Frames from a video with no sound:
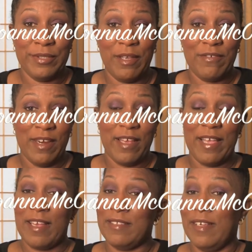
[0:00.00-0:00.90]
stuff that I
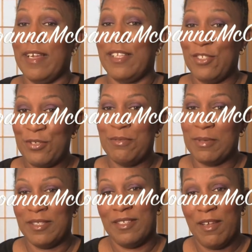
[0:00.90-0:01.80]
got because I got too
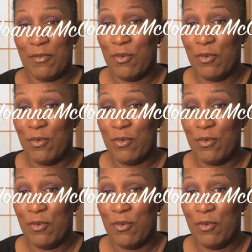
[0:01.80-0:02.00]
much stuff